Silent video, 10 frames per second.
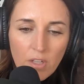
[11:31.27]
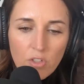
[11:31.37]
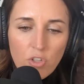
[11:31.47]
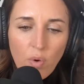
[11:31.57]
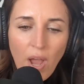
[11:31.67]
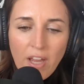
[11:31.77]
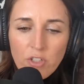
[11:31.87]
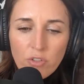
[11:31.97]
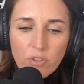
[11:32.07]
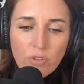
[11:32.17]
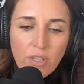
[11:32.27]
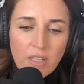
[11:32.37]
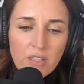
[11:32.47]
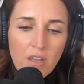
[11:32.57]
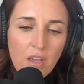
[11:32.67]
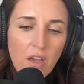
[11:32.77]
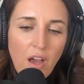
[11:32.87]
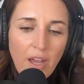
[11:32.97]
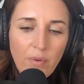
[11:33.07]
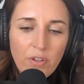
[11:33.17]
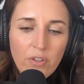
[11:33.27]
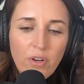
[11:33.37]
So as you do this, I want